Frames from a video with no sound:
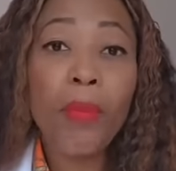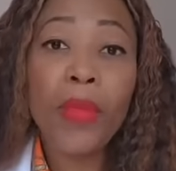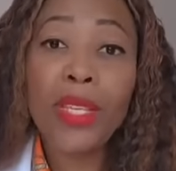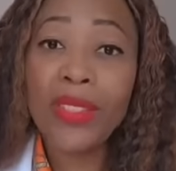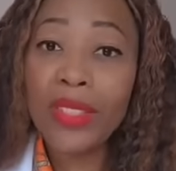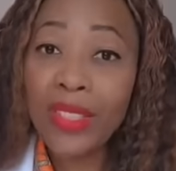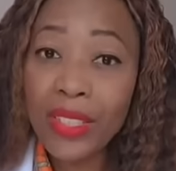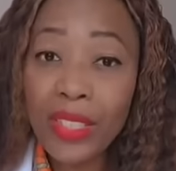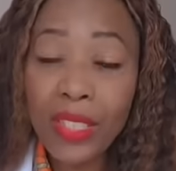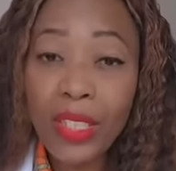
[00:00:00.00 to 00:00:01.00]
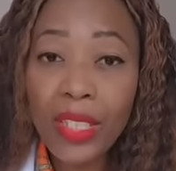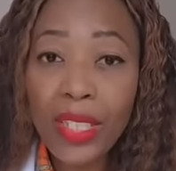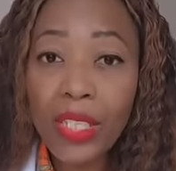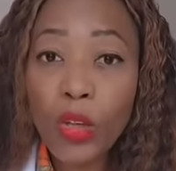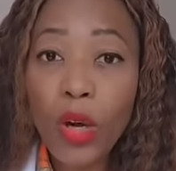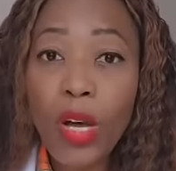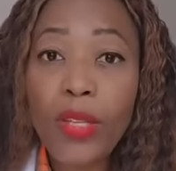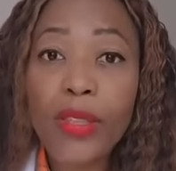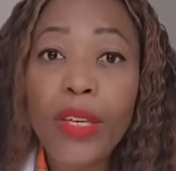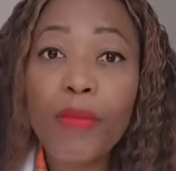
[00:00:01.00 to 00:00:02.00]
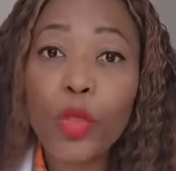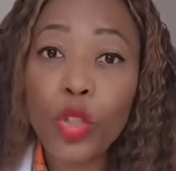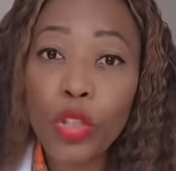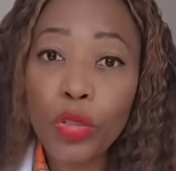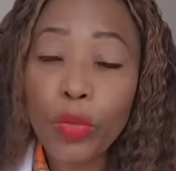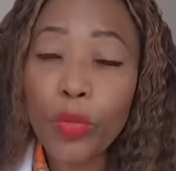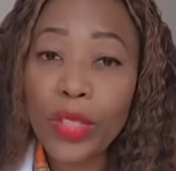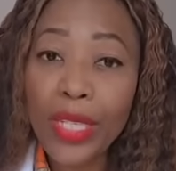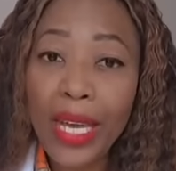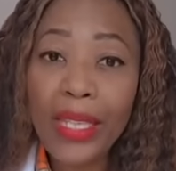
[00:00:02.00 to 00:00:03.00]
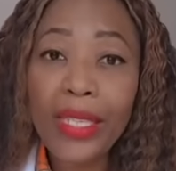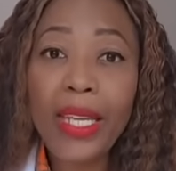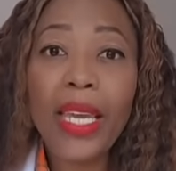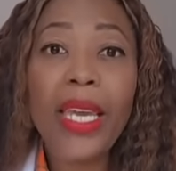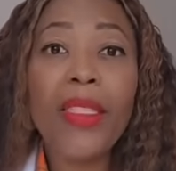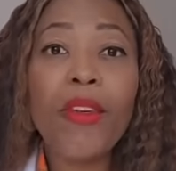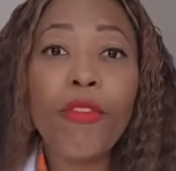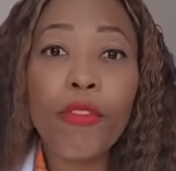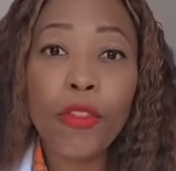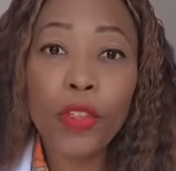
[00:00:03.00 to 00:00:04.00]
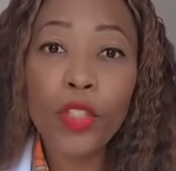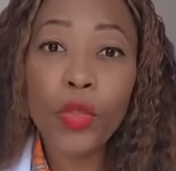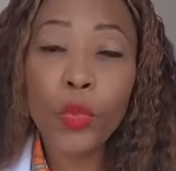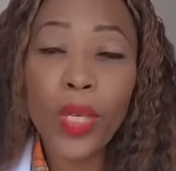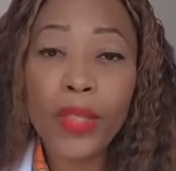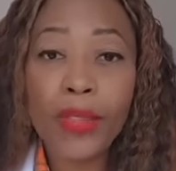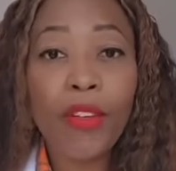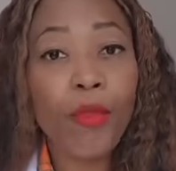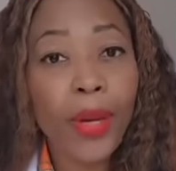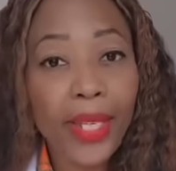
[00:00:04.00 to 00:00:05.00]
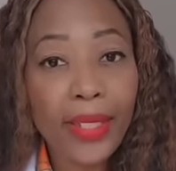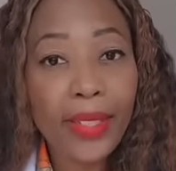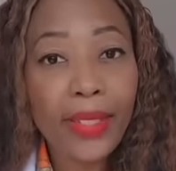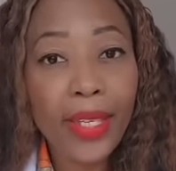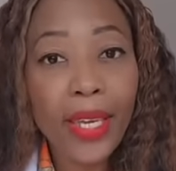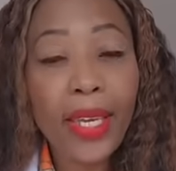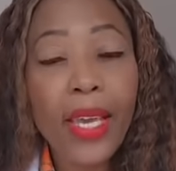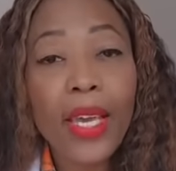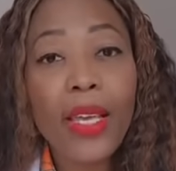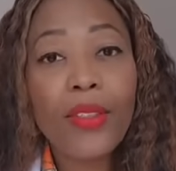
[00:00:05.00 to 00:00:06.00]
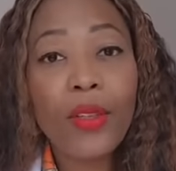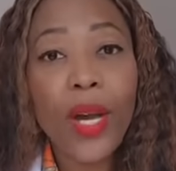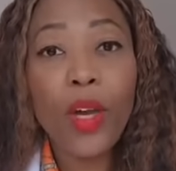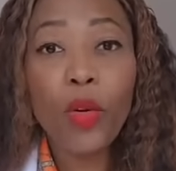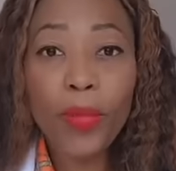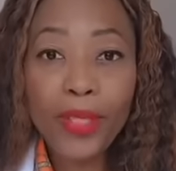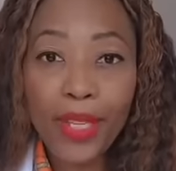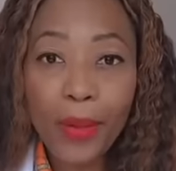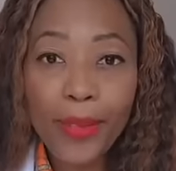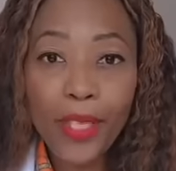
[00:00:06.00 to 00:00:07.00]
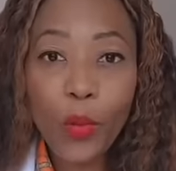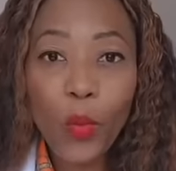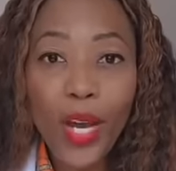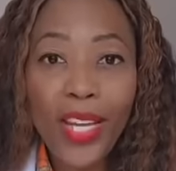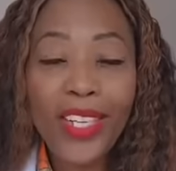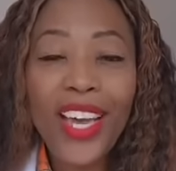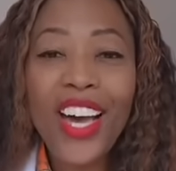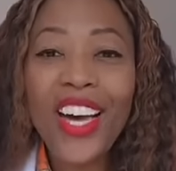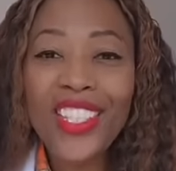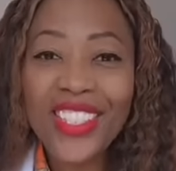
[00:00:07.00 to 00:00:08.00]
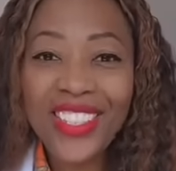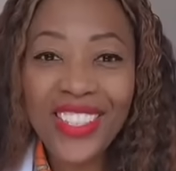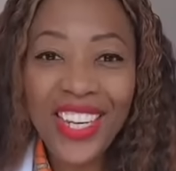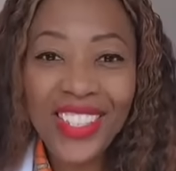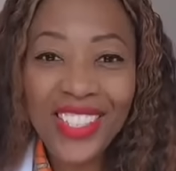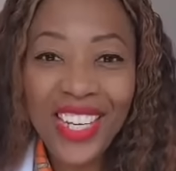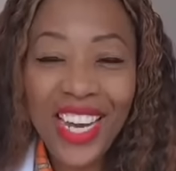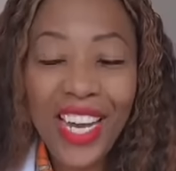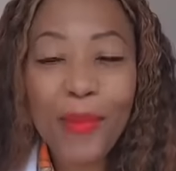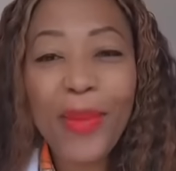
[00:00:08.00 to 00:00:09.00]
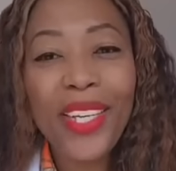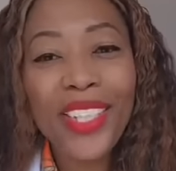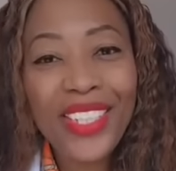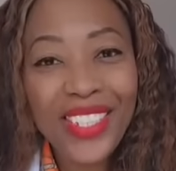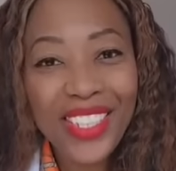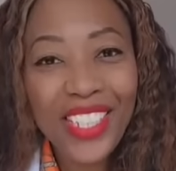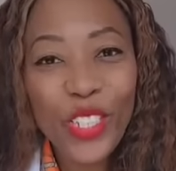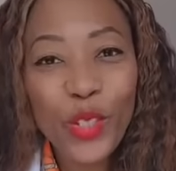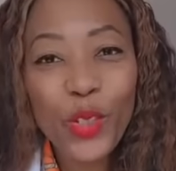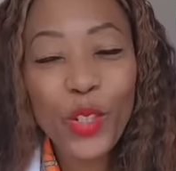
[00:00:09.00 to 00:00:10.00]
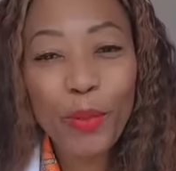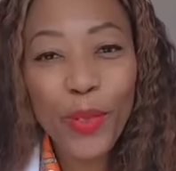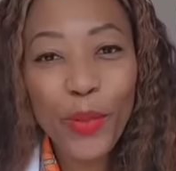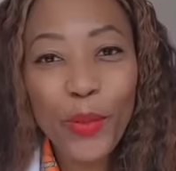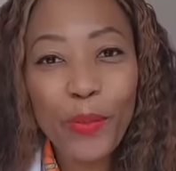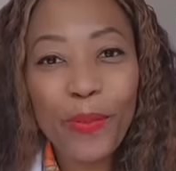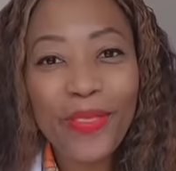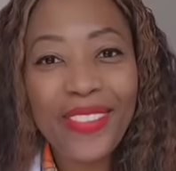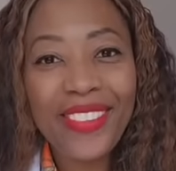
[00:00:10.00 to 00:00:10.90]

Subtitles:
This is still a leading cause of maternal mortality in the first weeks of pregnancy. So I hope this helps someone. Until next time, continue to bloom.